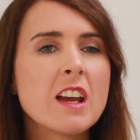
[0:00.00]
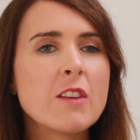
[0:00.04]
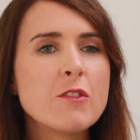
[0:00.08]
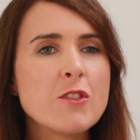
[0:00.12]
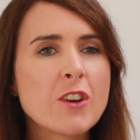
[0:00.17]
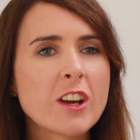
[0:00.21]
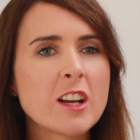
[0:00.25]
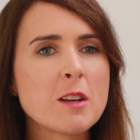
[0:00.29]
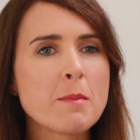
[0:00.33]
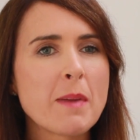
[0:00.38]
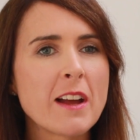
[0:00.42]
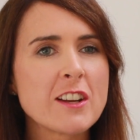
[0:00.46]
If
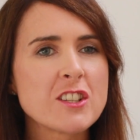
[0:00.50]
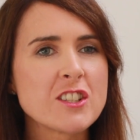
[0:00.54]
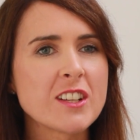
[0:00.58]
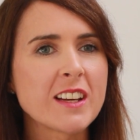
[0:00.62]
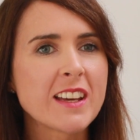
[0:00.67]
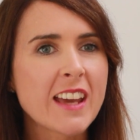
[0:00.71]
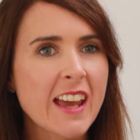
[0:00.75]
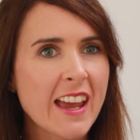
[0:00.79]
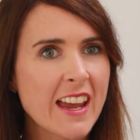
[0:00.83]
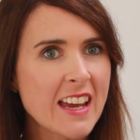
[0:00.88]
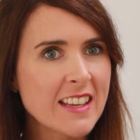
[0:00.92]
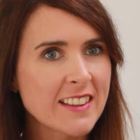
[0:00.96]
you can imagine a
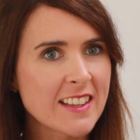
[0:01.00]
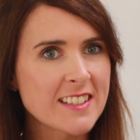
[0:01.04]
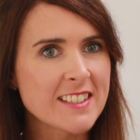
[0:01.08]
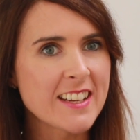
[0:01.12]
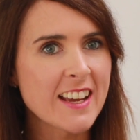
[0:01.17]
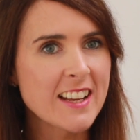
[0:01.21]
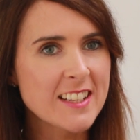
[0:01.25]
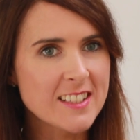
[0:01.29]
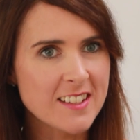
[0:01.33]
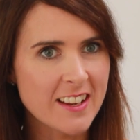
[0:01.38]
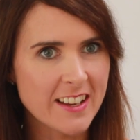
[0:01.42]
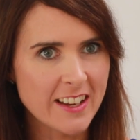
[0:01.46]
cake that
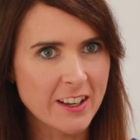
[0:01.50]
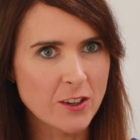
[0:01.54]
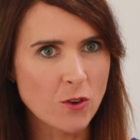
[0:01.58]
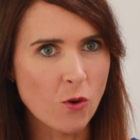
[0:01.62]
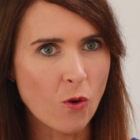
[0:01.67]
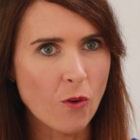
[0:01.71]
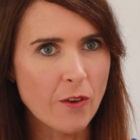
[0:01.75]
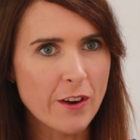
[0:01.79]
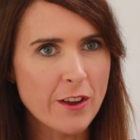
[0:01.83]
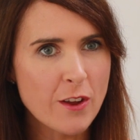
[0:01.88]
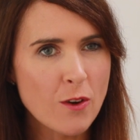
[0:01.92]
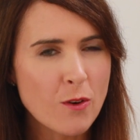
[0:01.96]
tastes like an
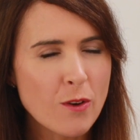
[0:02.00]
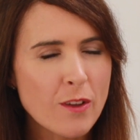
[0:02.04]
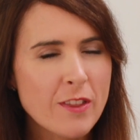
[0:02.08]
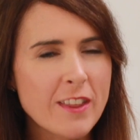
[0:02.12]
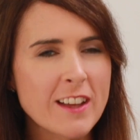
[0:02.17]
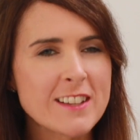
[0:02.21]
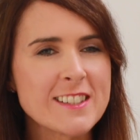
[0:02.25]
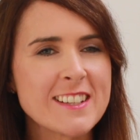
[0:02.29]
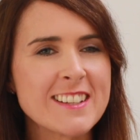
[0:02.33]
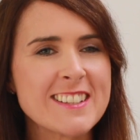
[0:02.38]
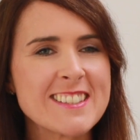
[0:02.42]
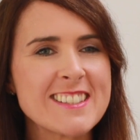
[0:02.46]
Oreo,
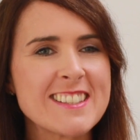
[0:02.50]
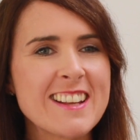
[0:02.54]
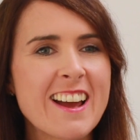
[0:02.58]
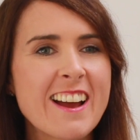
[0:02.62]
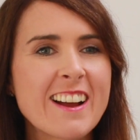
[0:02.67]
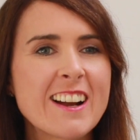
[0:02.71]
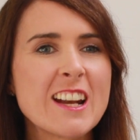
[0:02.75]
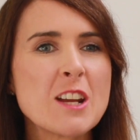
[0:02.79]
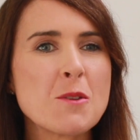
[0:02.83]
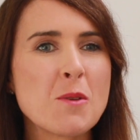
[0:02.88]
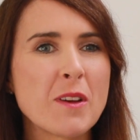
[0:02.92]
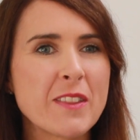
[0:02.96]
that's
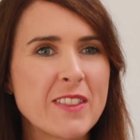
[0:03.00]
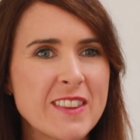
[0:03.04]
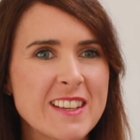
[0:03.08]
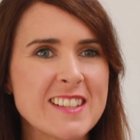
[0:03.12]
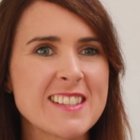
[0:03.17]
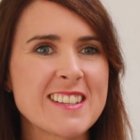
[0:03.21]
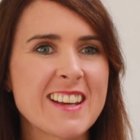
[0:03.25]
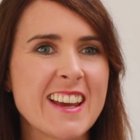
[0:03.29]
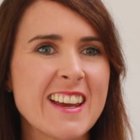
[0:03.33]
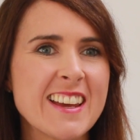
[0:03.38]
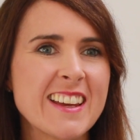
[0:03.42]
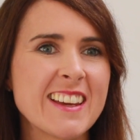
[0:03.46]
exactly what
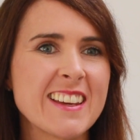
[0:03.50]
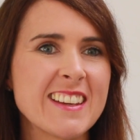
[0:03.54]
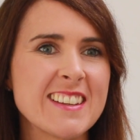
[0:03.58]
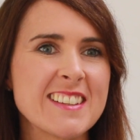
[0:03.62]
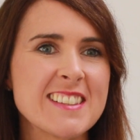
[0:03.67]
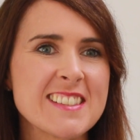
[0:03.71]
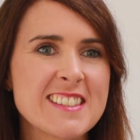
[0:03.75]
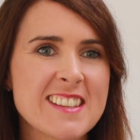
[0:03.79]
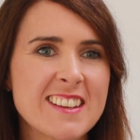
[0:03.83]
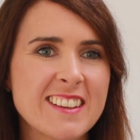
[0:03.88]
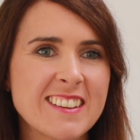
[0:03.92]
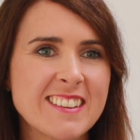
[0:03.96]
this cake
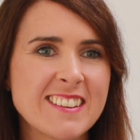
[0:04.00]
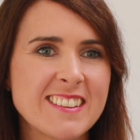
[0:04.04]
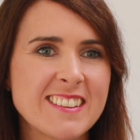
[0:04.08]
is.